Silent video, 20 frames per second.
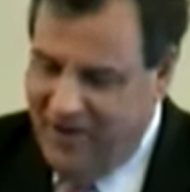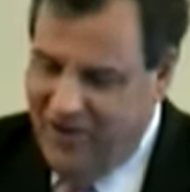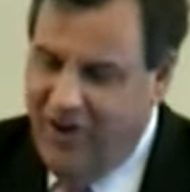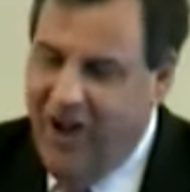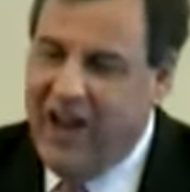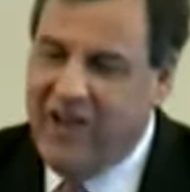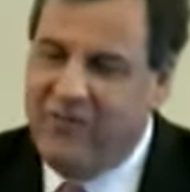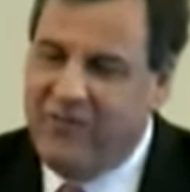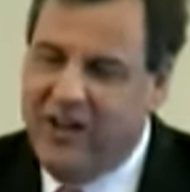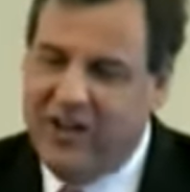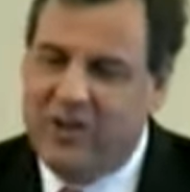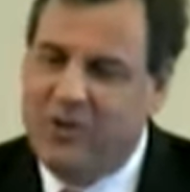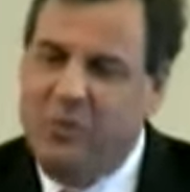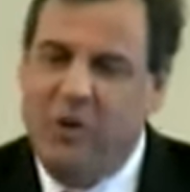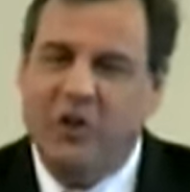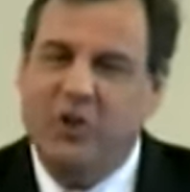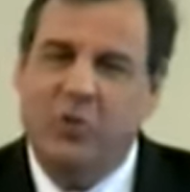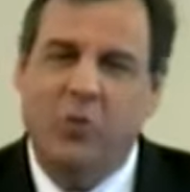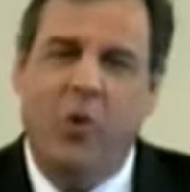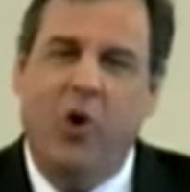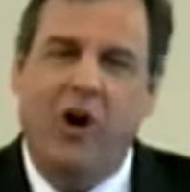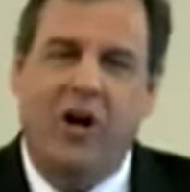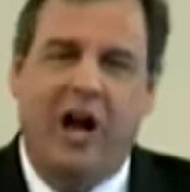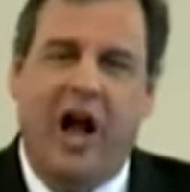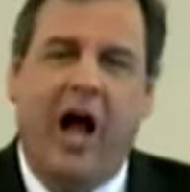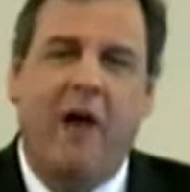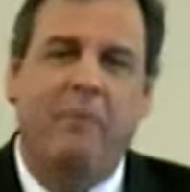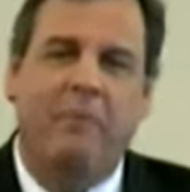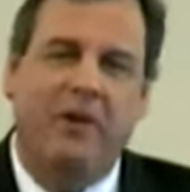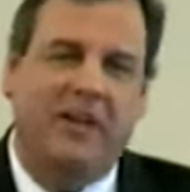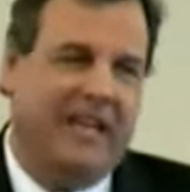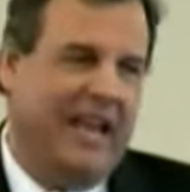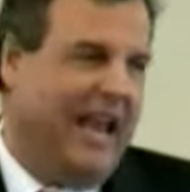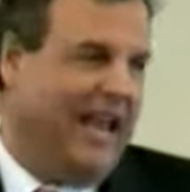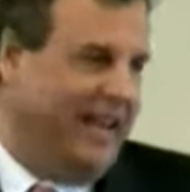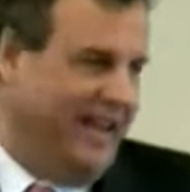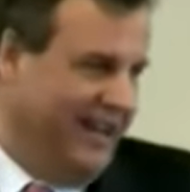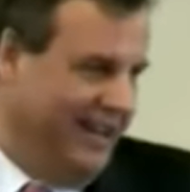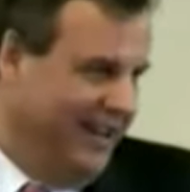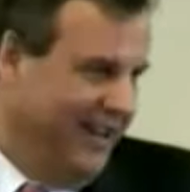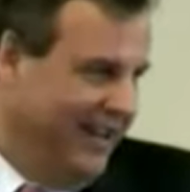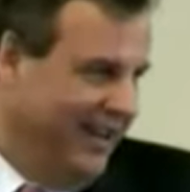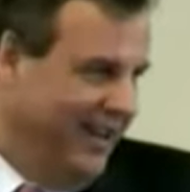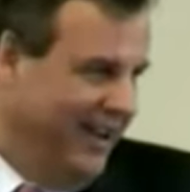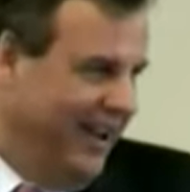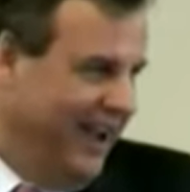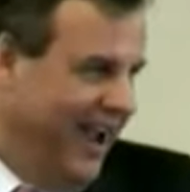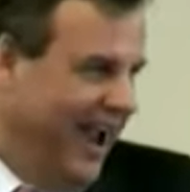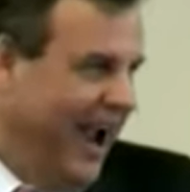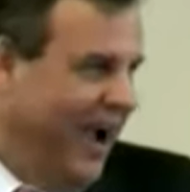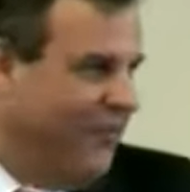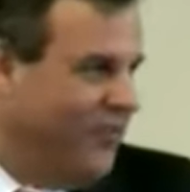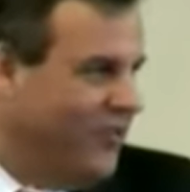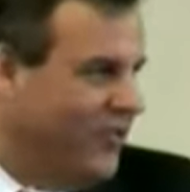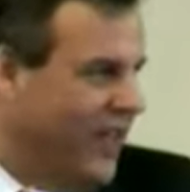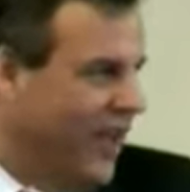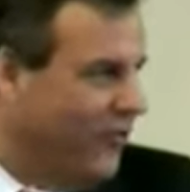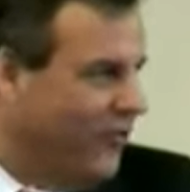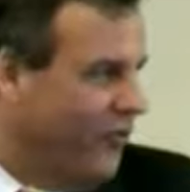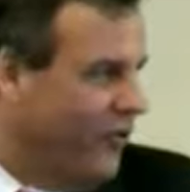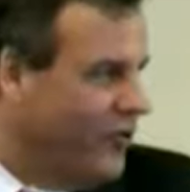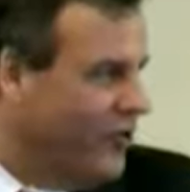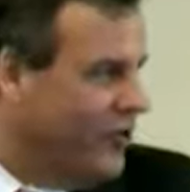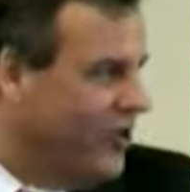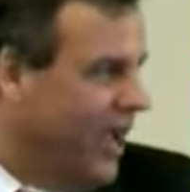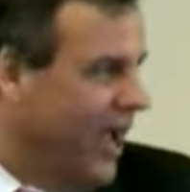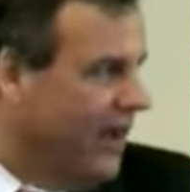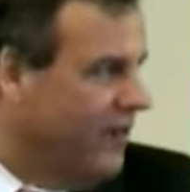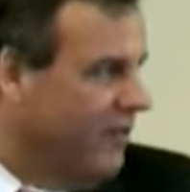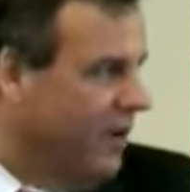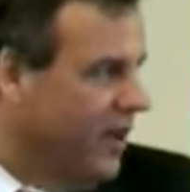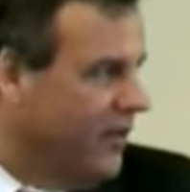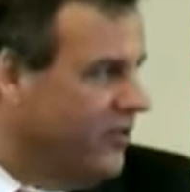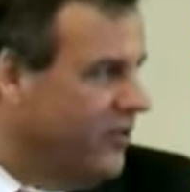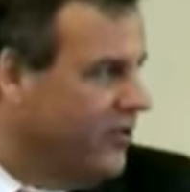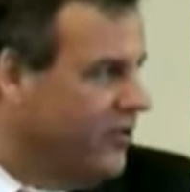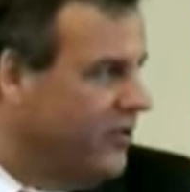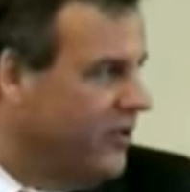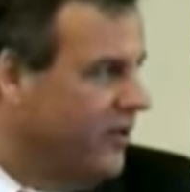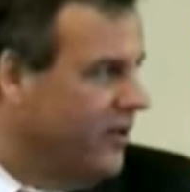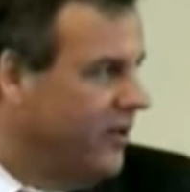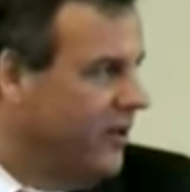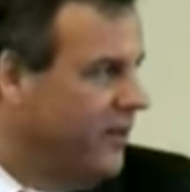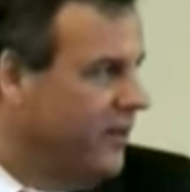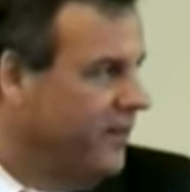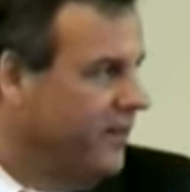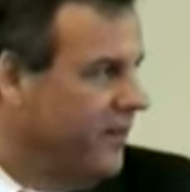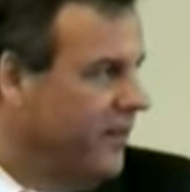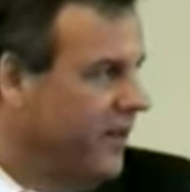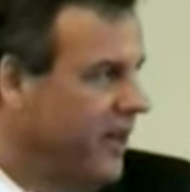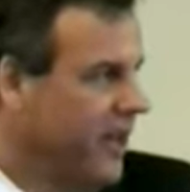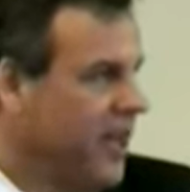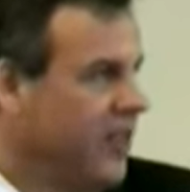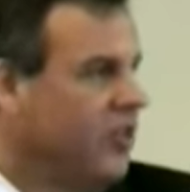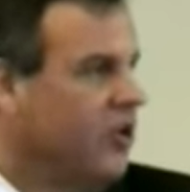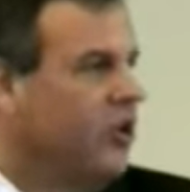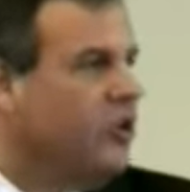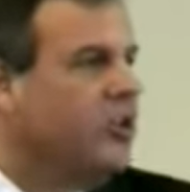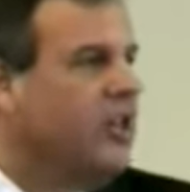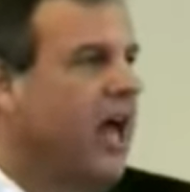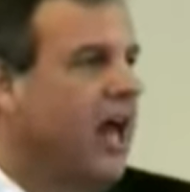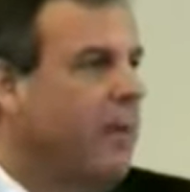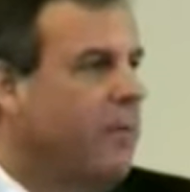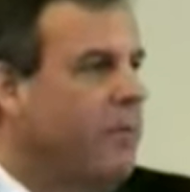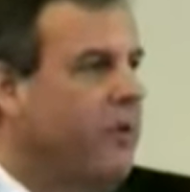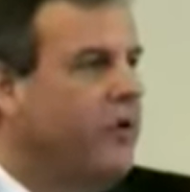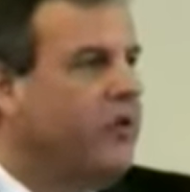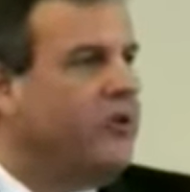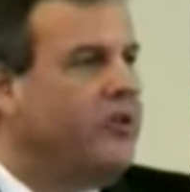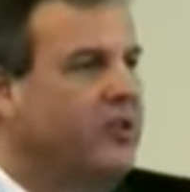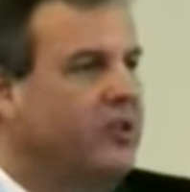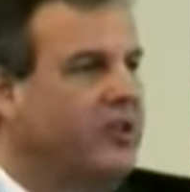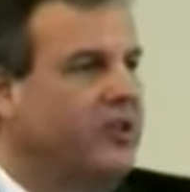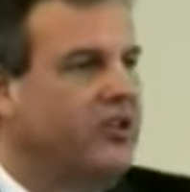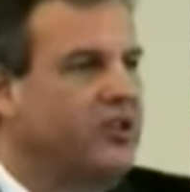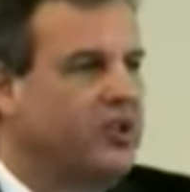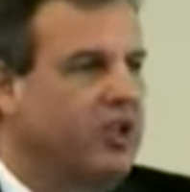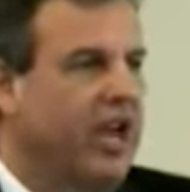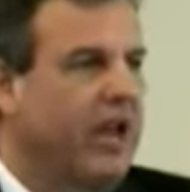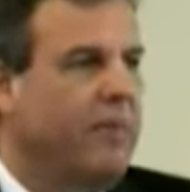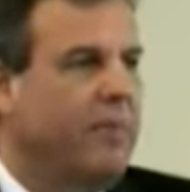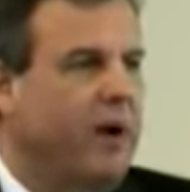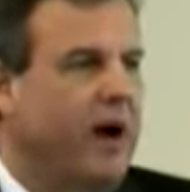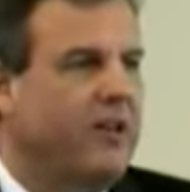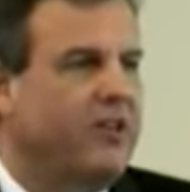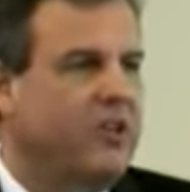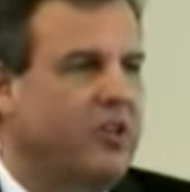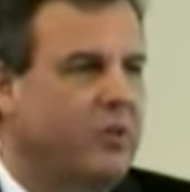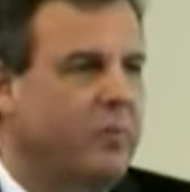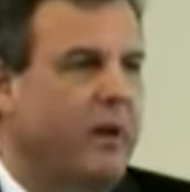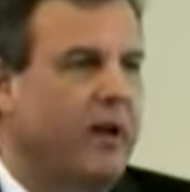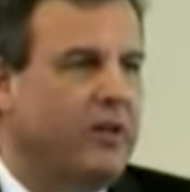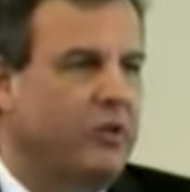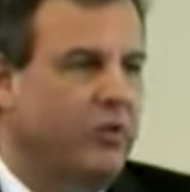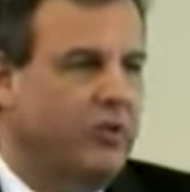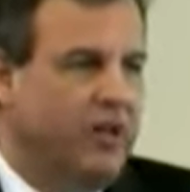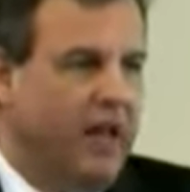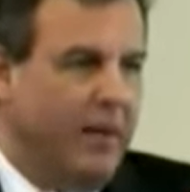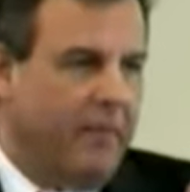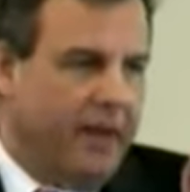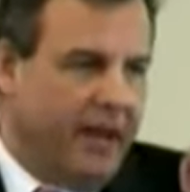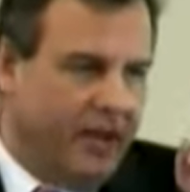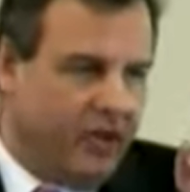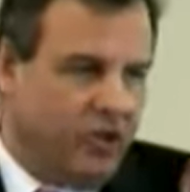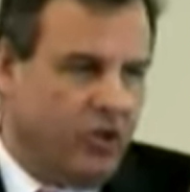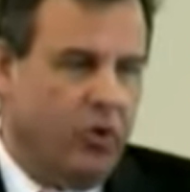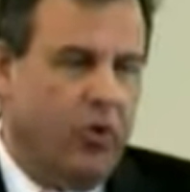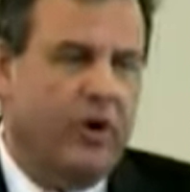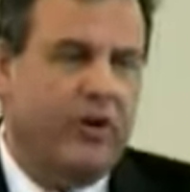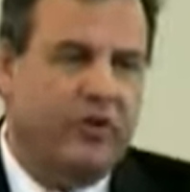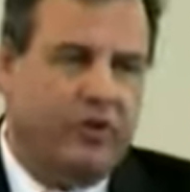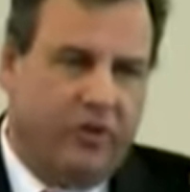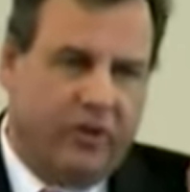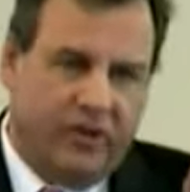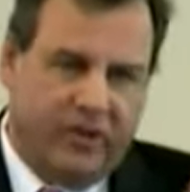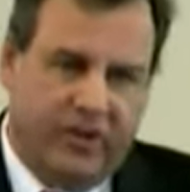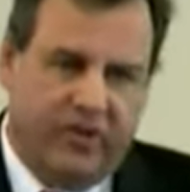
Life gets much more complicated after that first 9 months. There's not a person in this chamber, I suspect, who has not made a choice or a